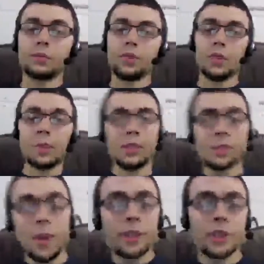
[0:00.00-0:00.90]
Because
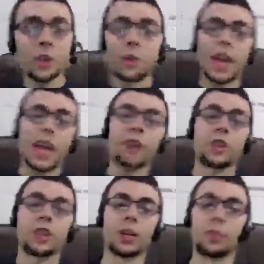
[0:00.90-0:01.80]
it makes it so you can't
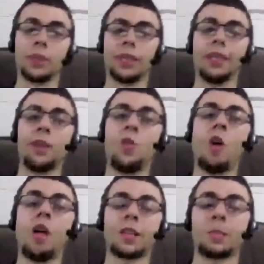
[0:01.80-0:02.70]
just completely
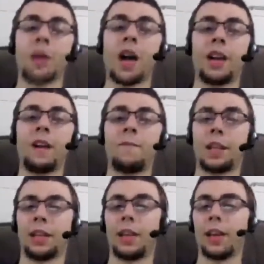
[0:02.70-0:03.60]
wall a spot
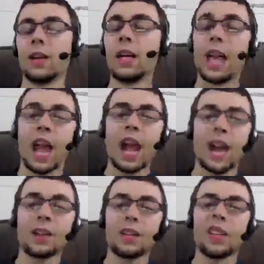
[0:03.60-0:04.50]
infinitely.
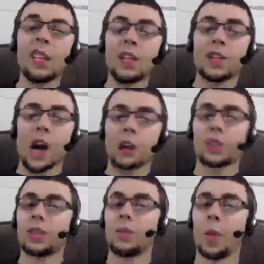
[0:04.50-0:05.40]
And there are
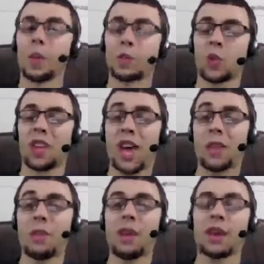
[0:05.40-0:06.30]
some moments where the
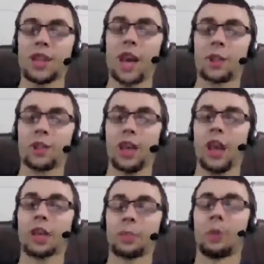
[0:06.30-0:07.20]
enemy is actually
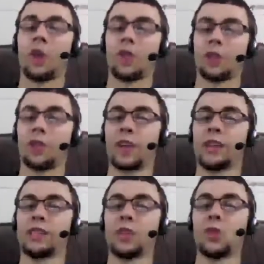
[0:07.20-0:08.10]
has perfect
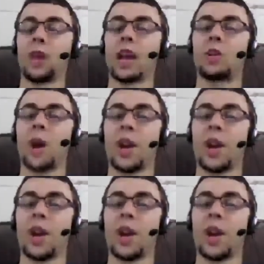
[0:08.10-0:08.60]
defense and you can't do any